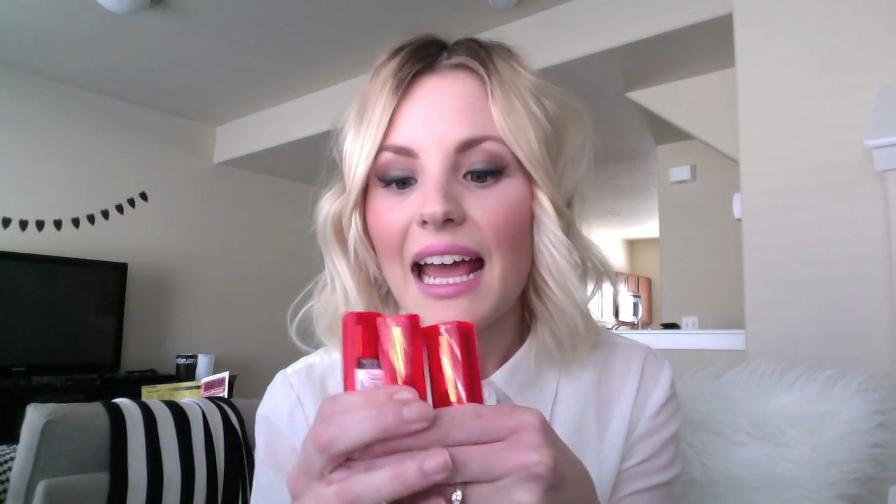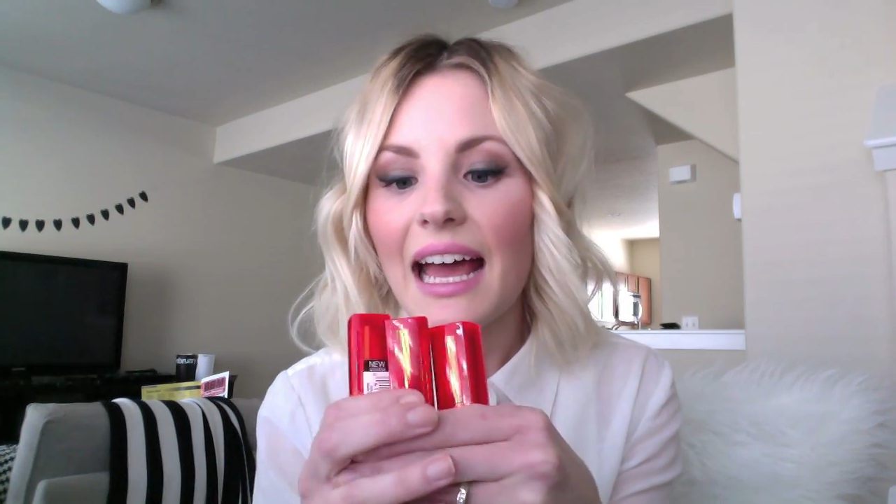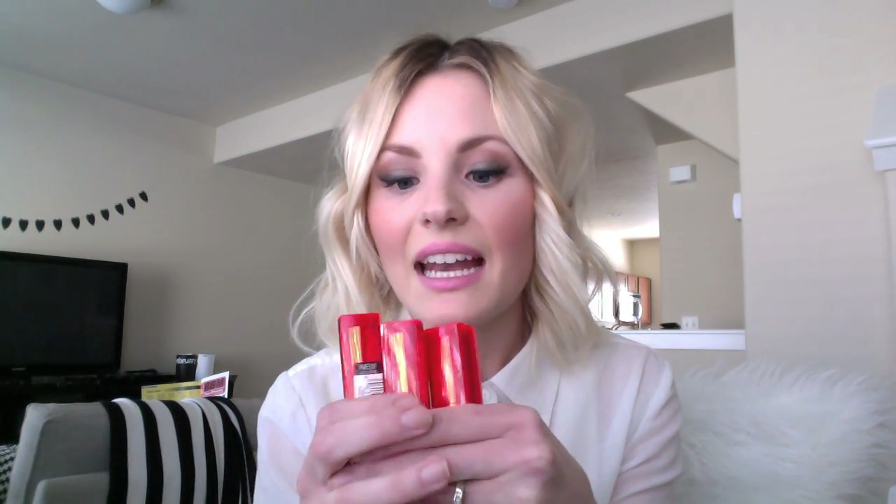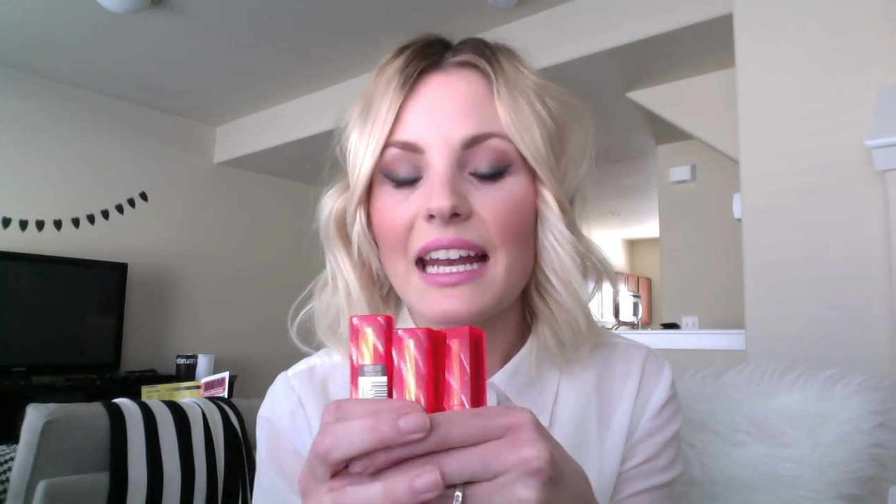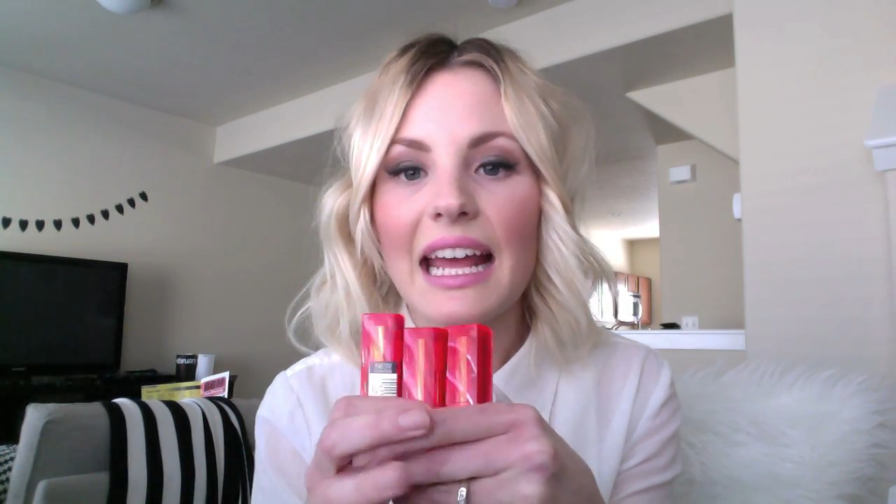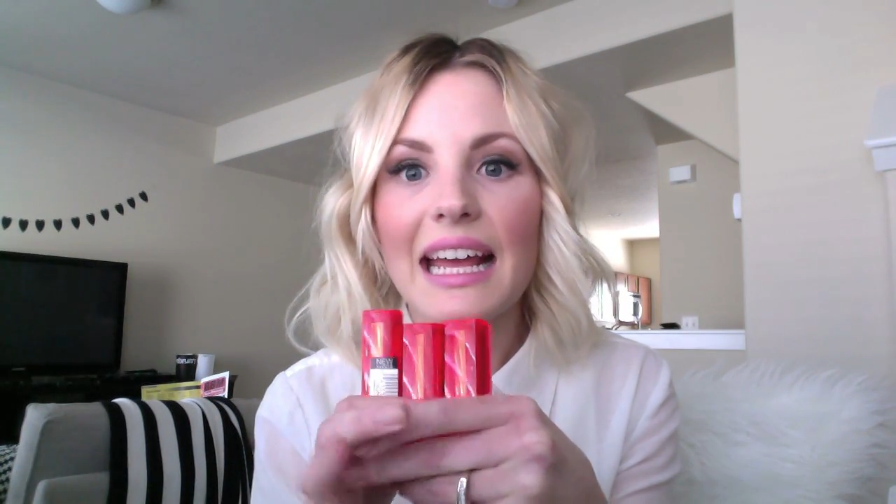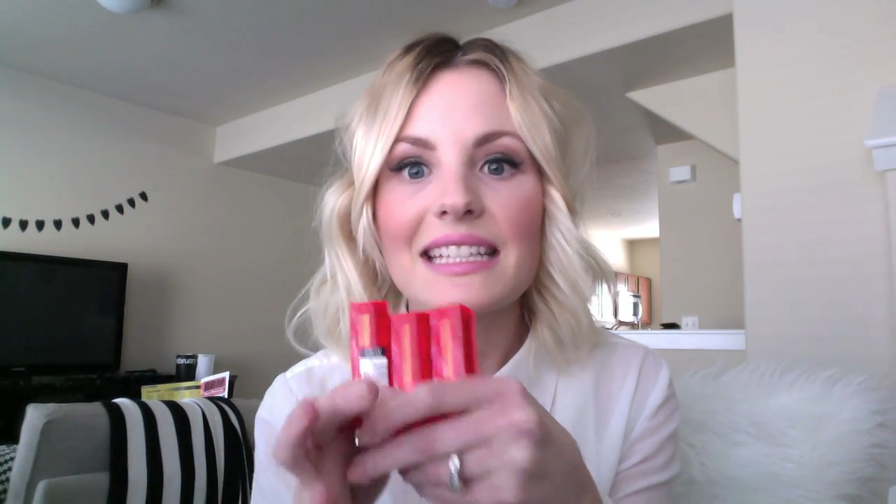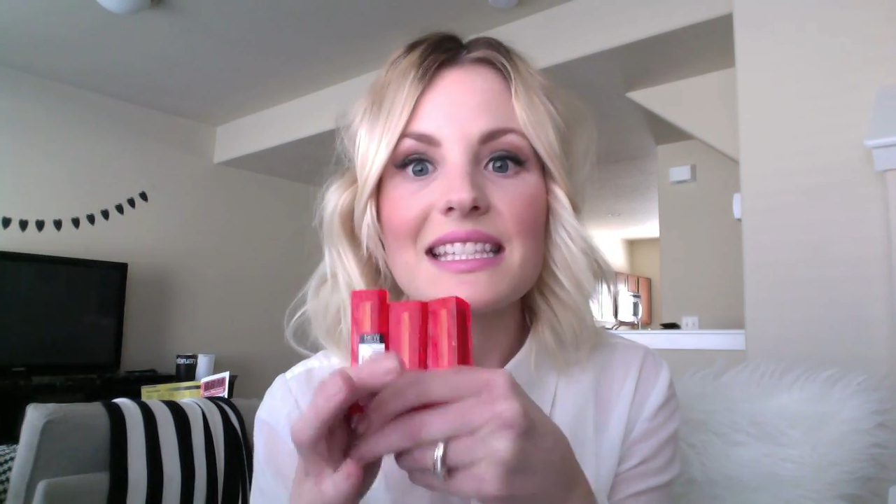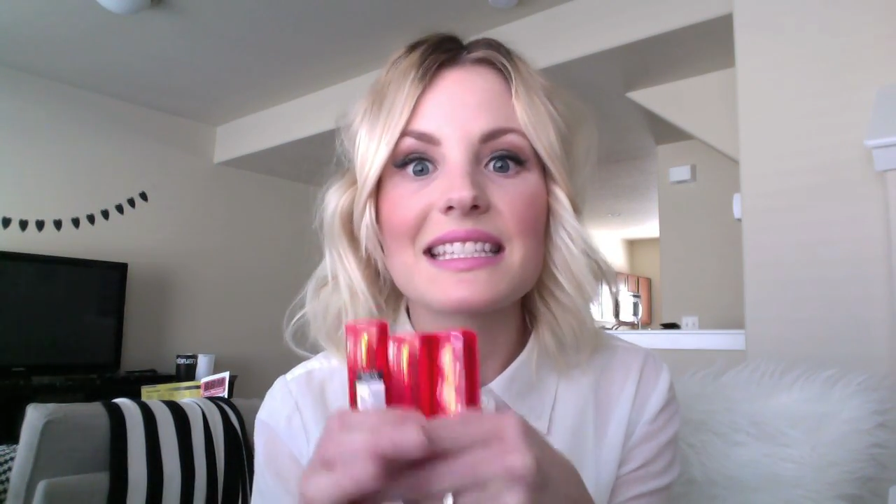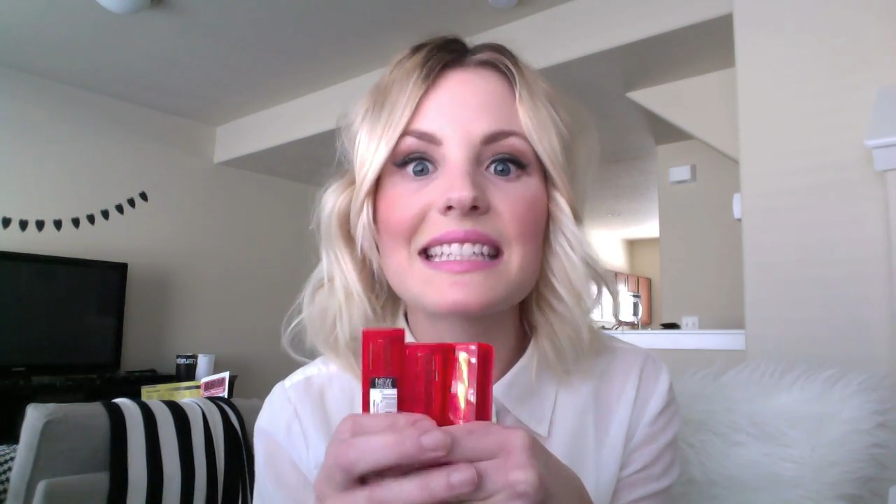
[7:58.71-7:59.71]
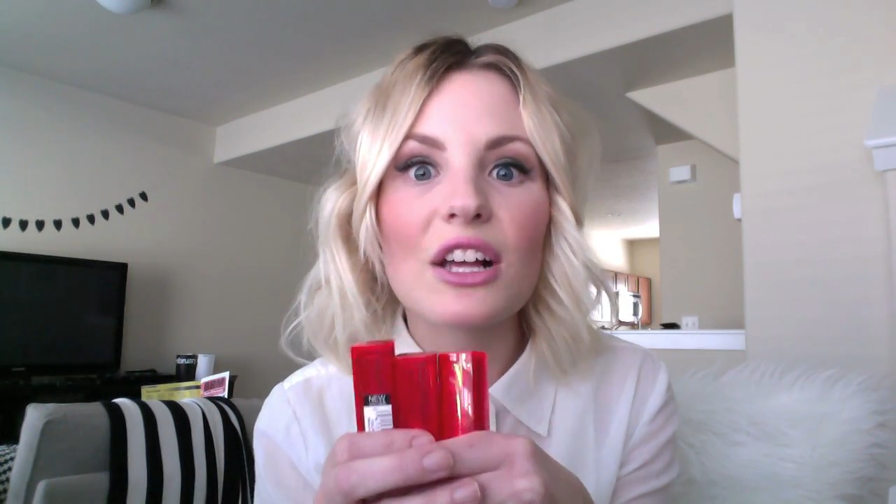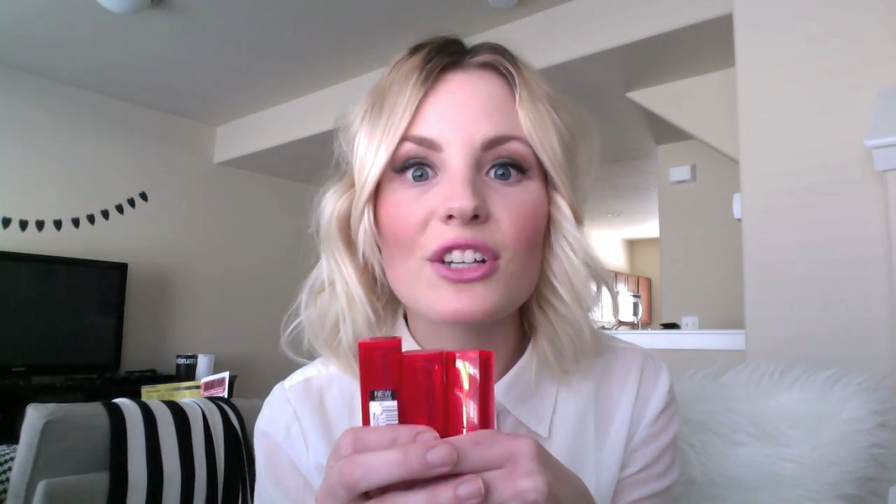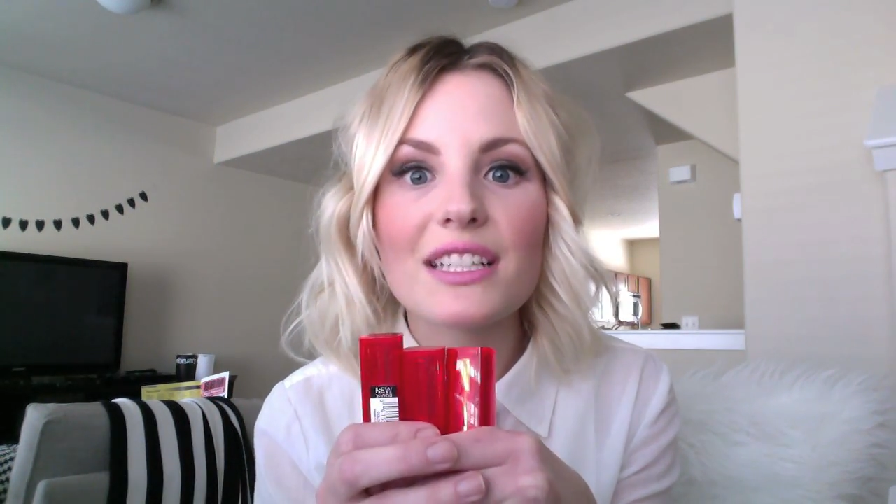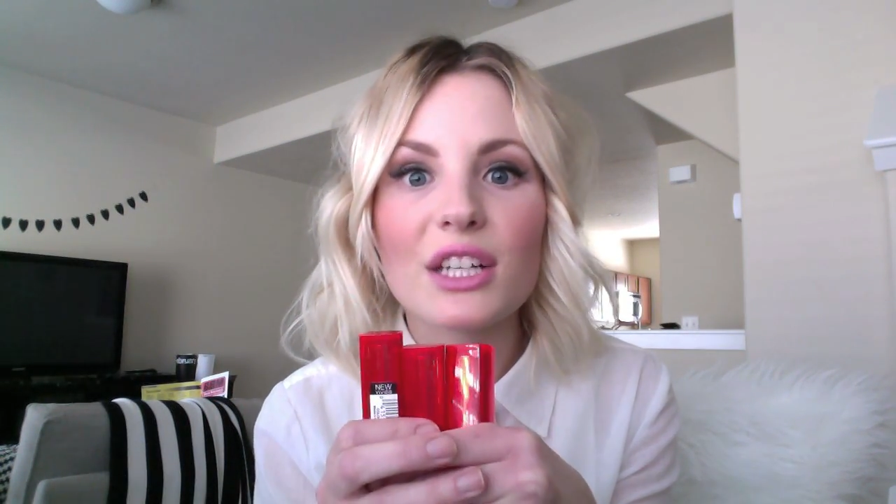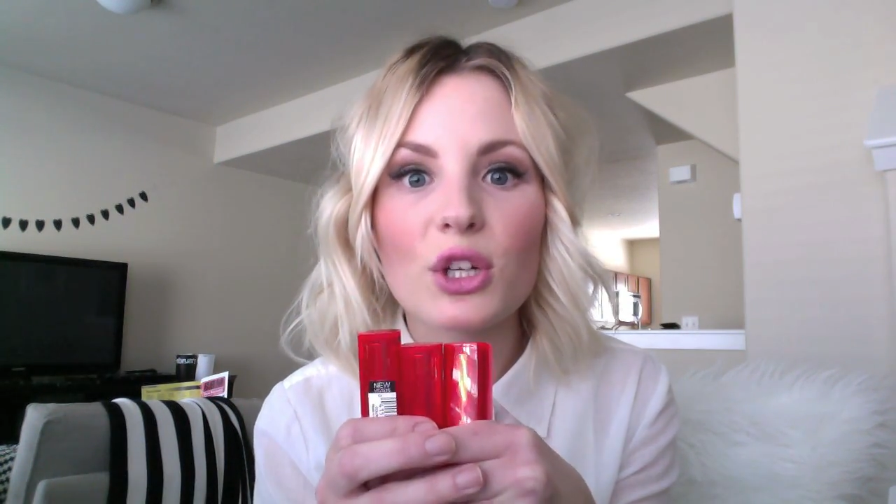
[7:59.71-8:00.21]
and it still doesn't